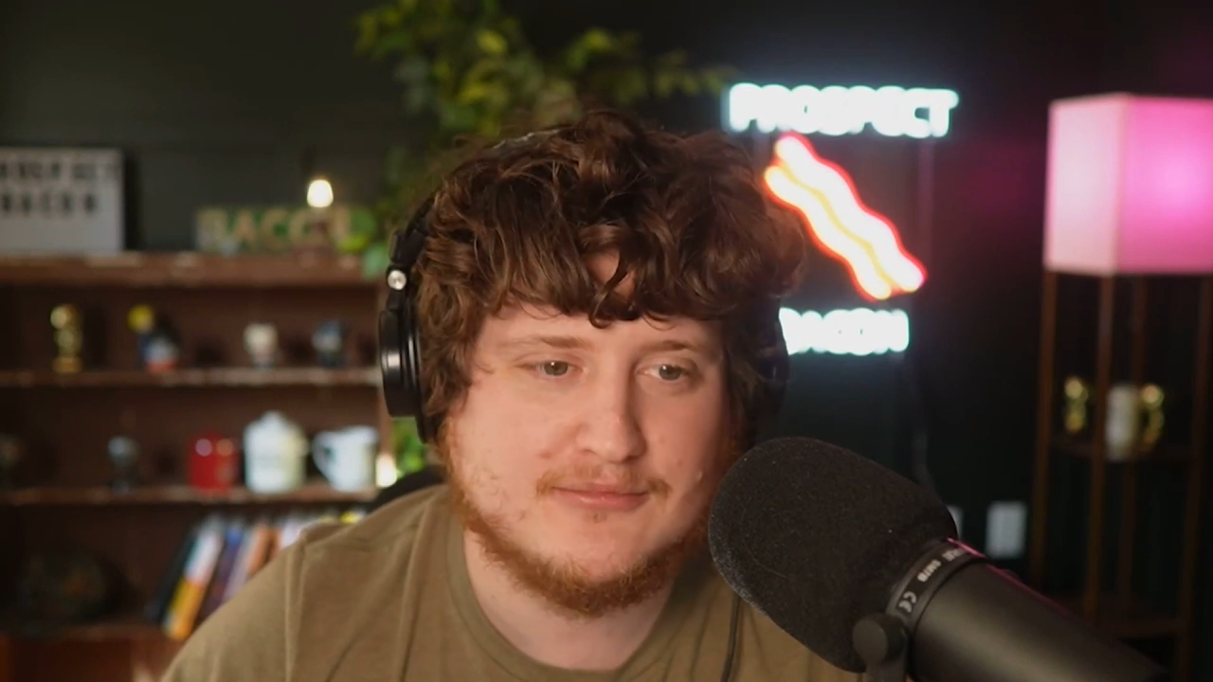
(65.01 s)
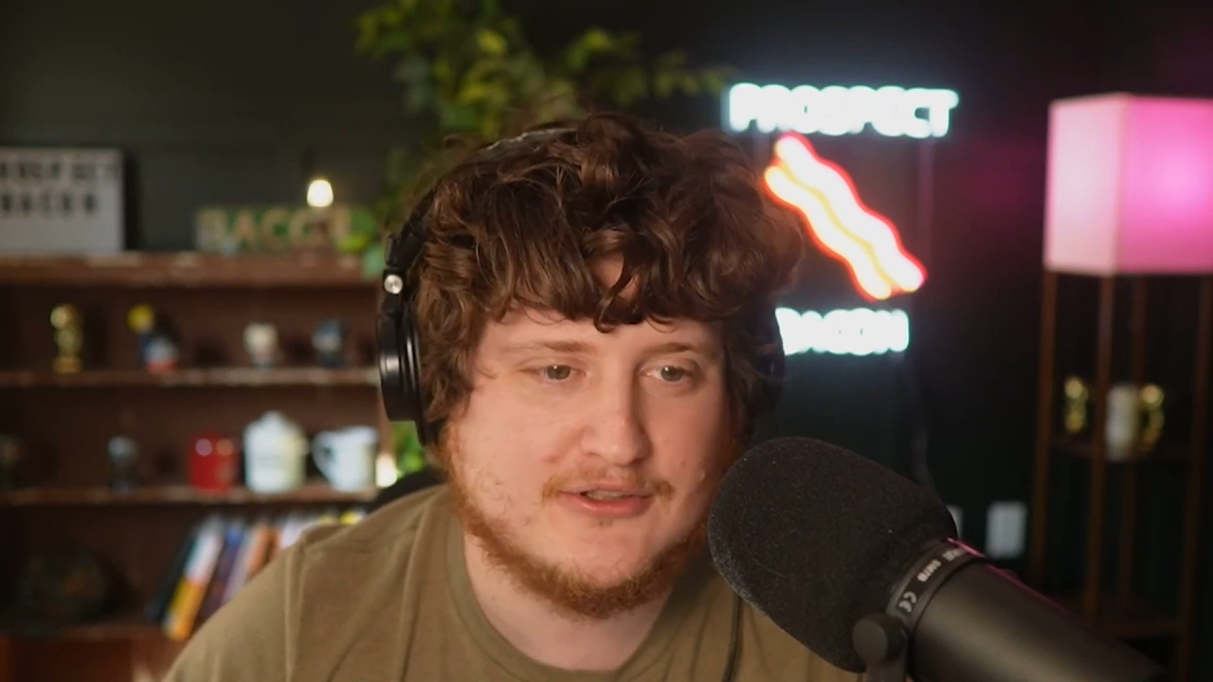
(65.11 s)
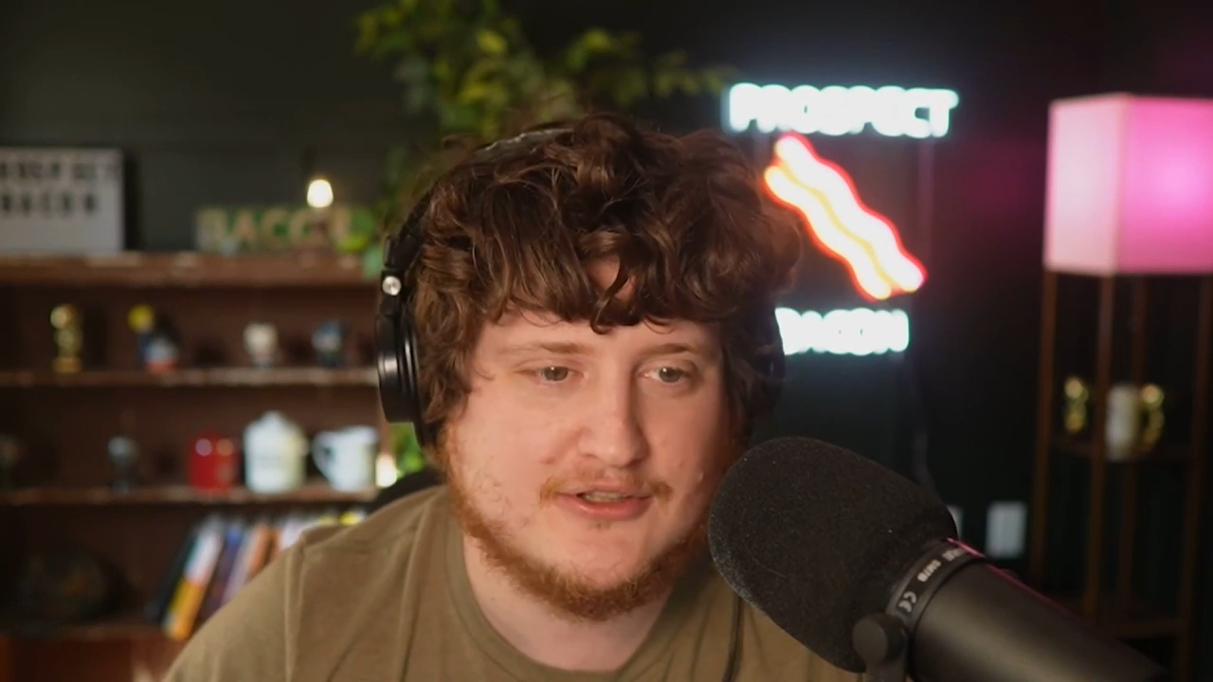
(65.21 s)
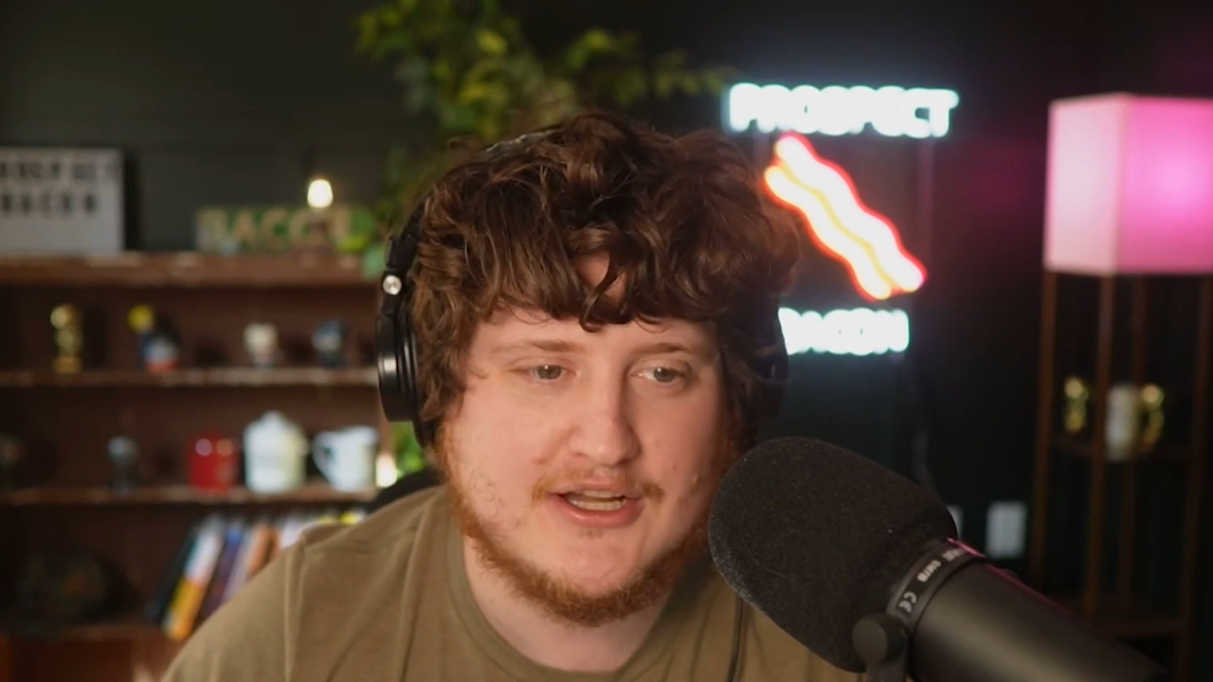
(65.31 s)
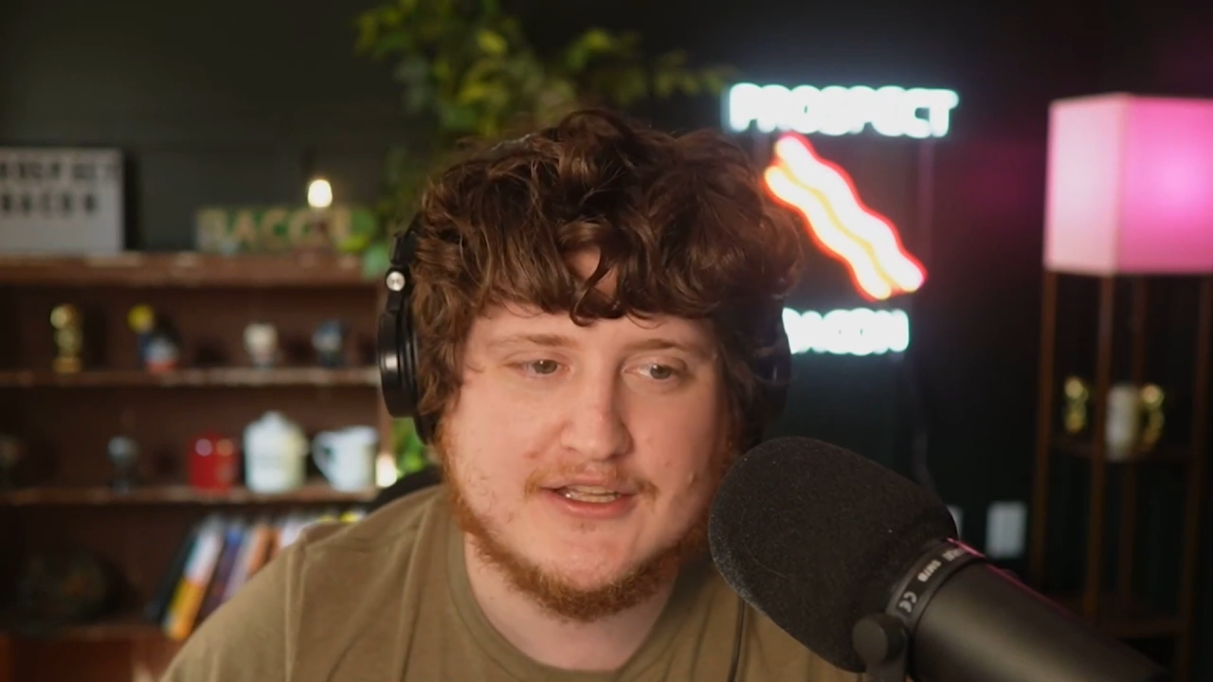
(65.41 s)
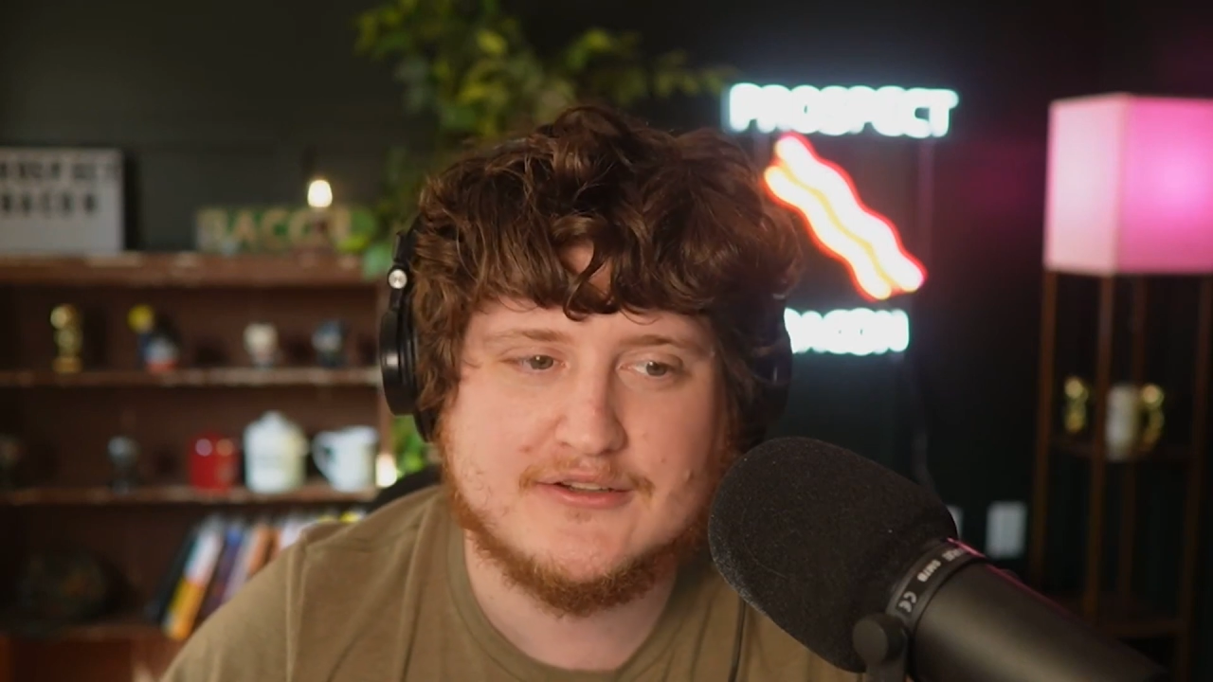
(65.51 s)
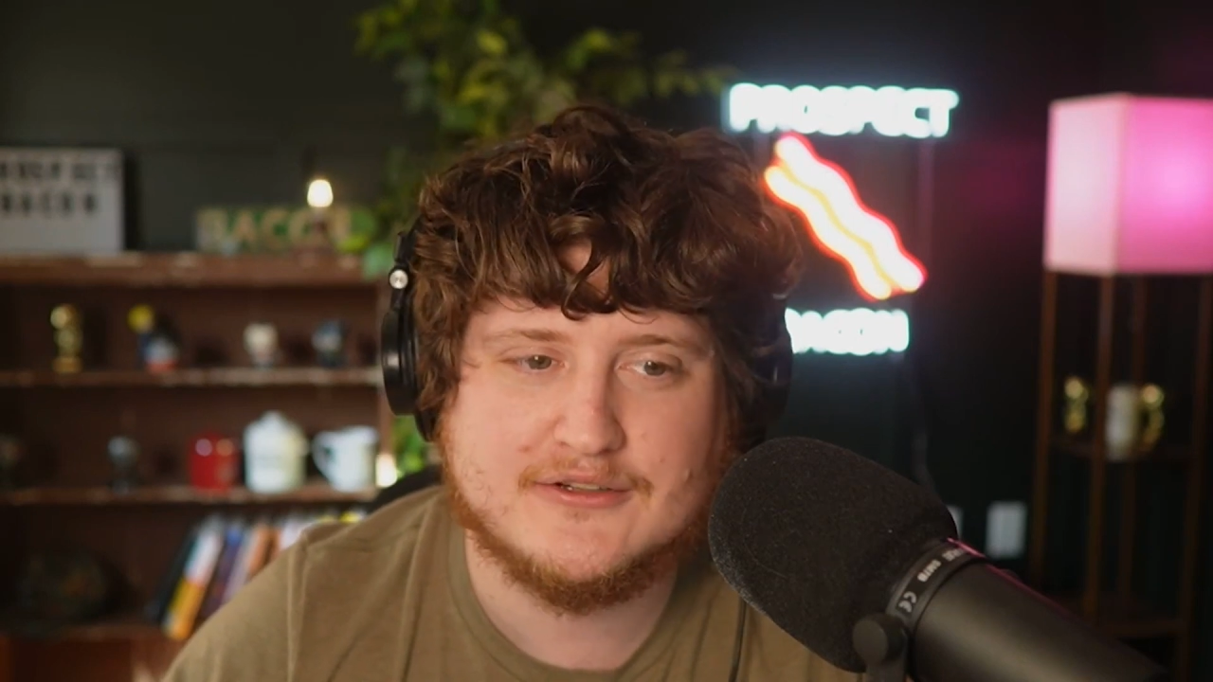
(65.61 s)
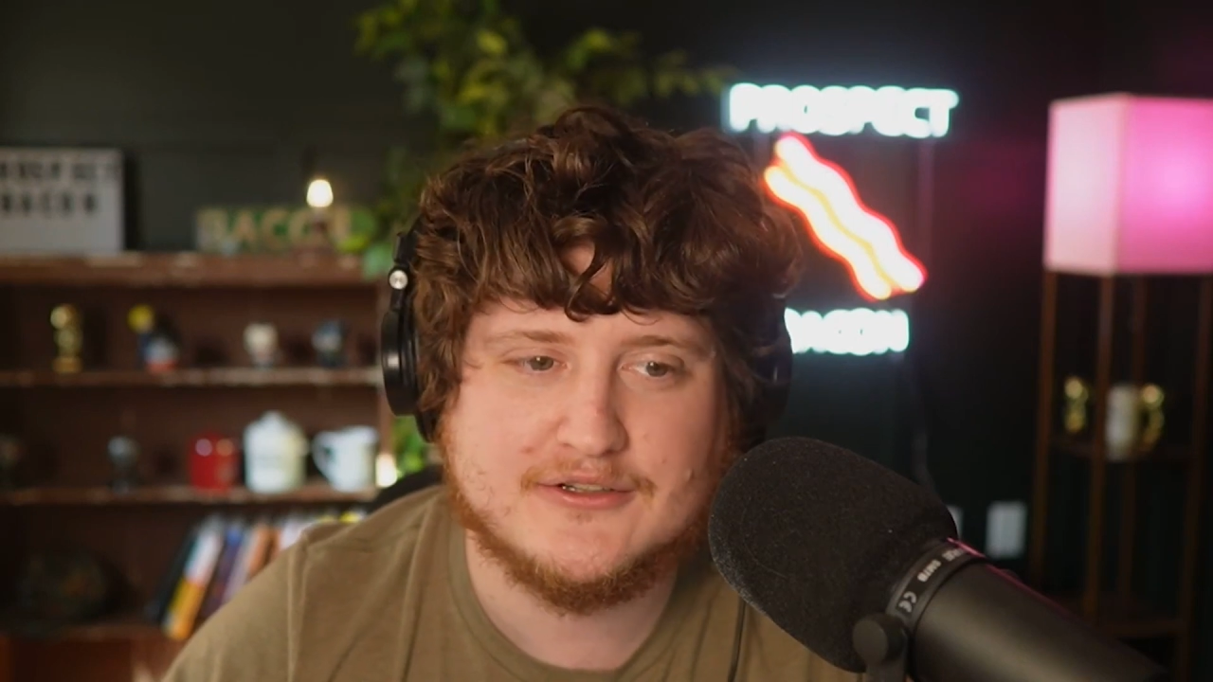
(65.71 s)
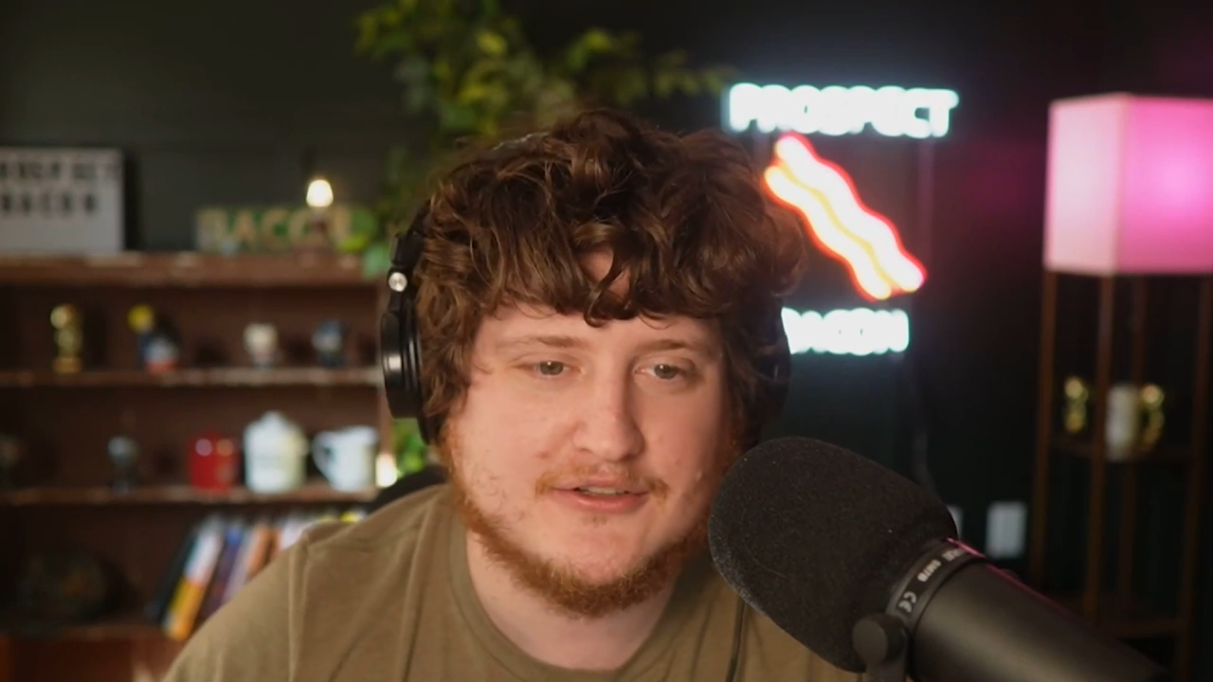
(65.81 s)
client or